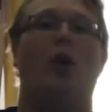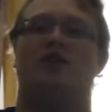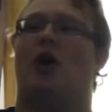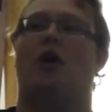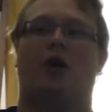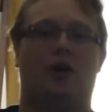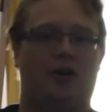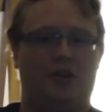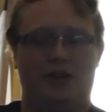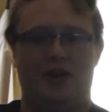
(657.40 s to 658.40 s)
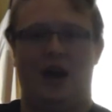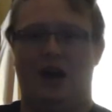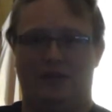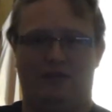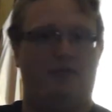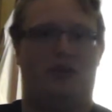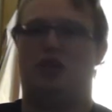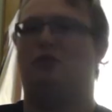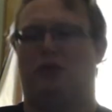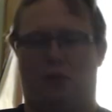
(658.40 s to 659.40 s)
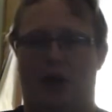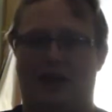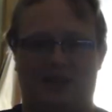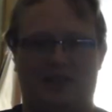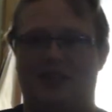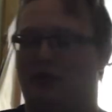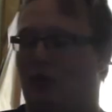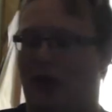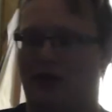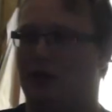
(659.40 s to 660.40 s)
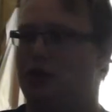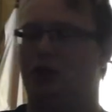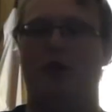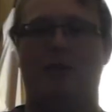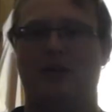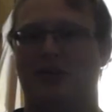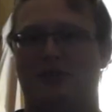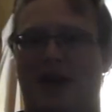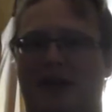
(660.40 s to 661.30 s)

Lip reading: Noah's Ark of the human race that they're ready to shoot up into